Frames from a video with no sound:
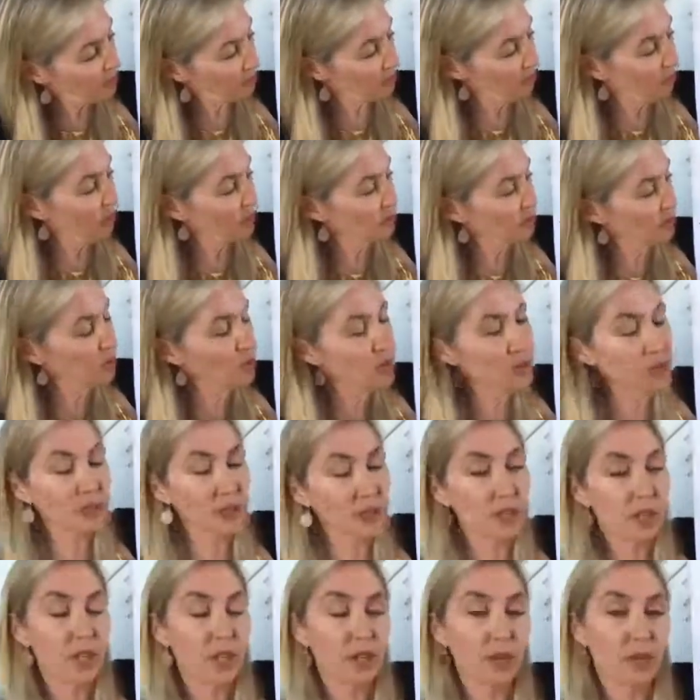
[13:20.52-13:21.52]
so this is
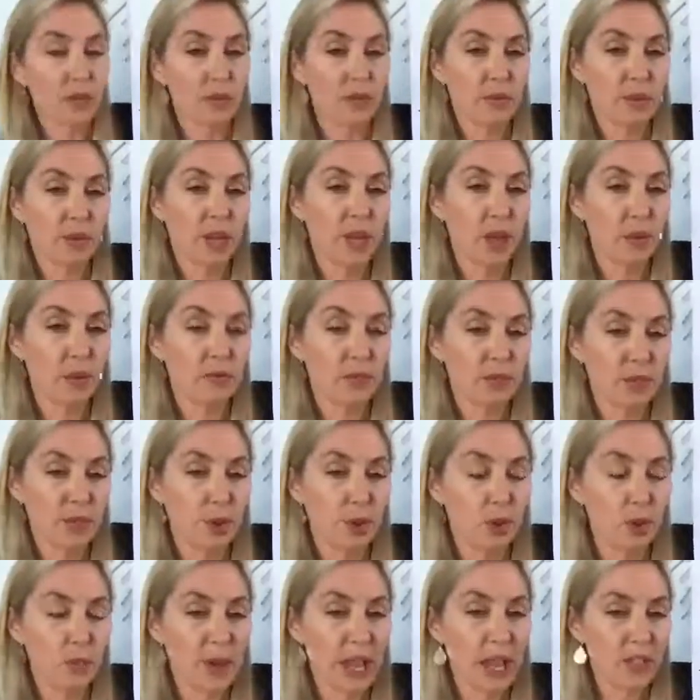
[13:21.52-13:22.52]
going to
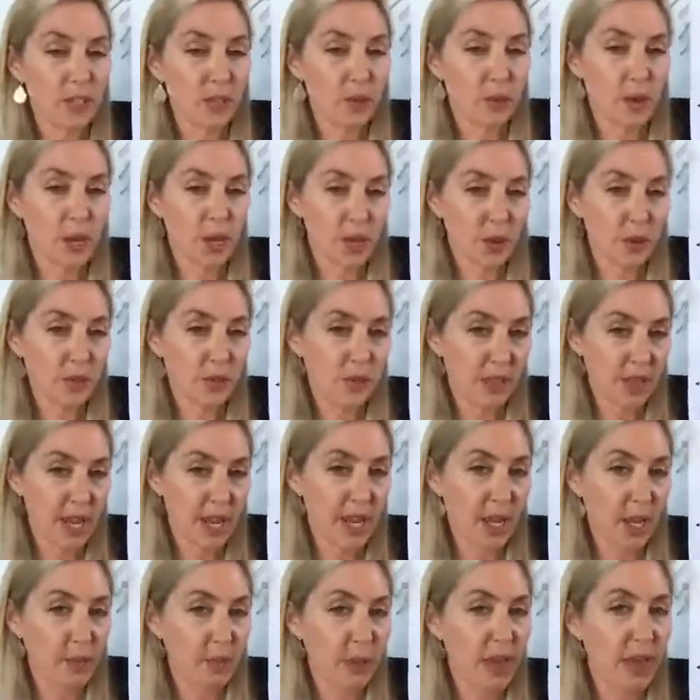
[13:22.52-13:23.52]
circle back to what you were
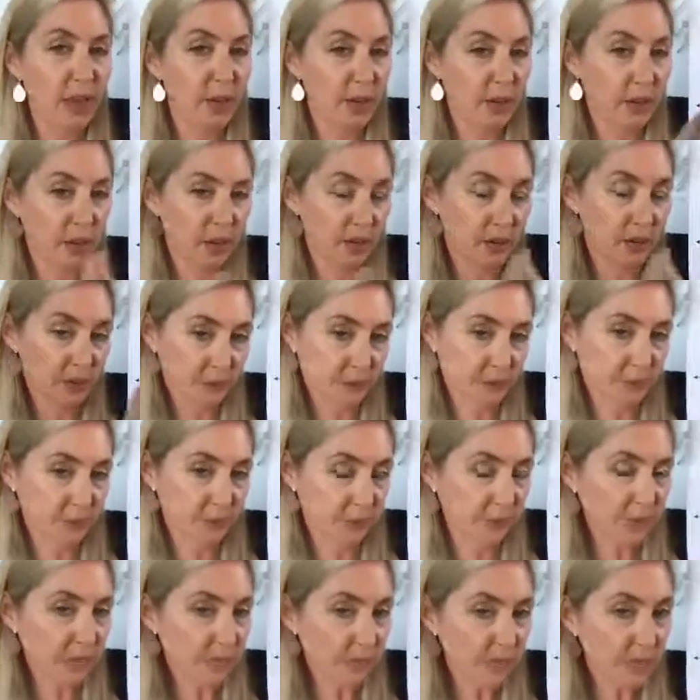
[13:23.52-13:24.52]
saying about
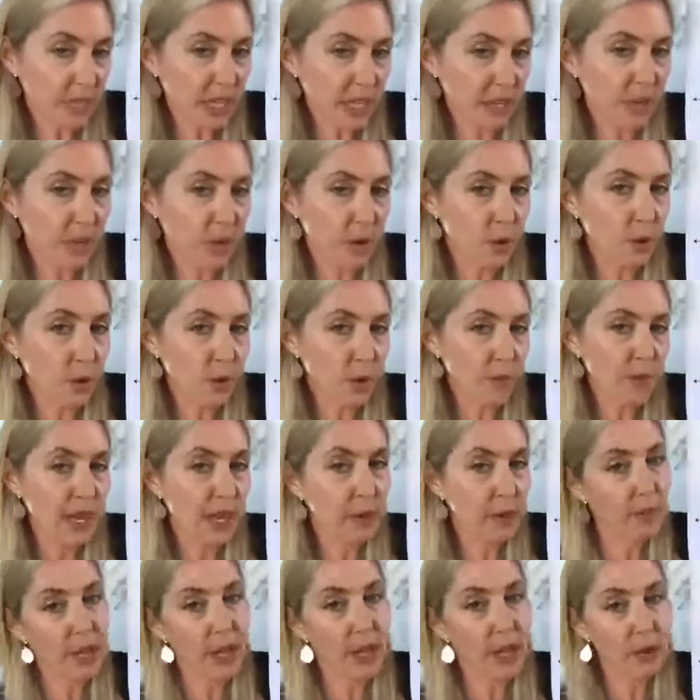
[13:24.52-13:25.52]
the core
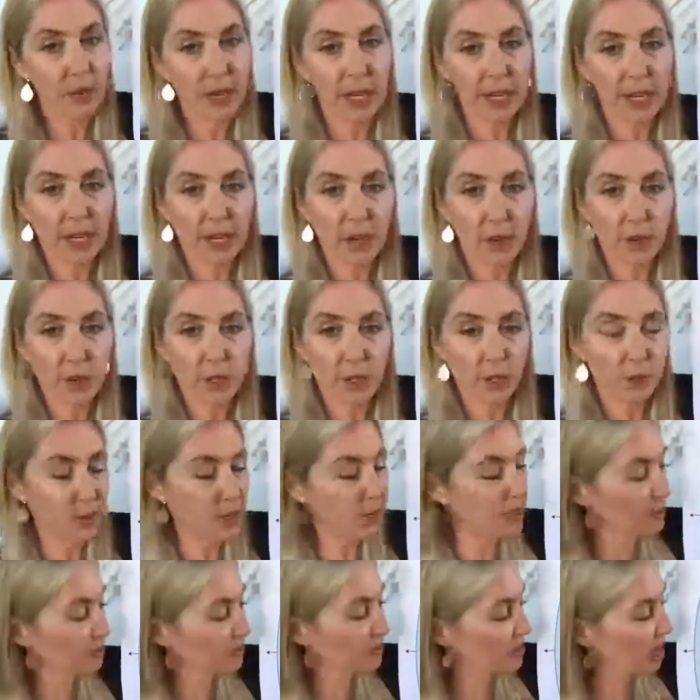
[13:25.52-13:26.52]
metabolic rate and her experience
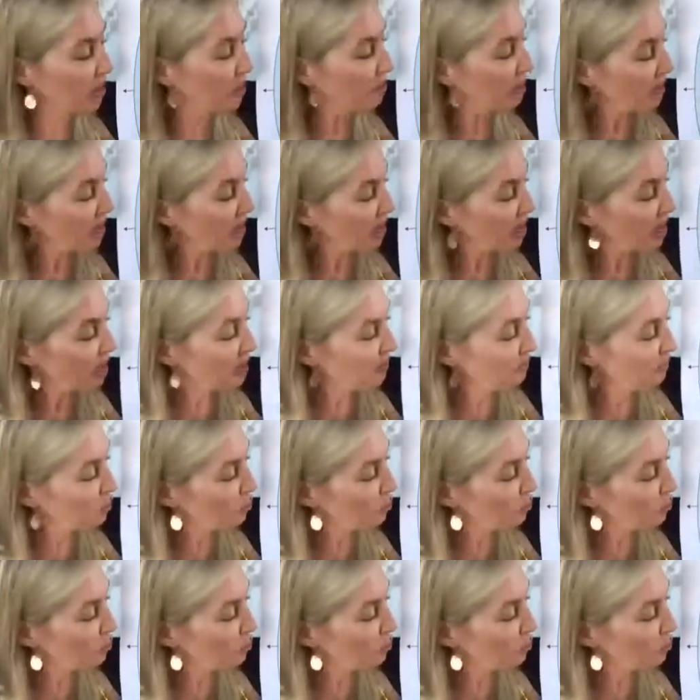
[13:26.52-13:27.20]
of time. If you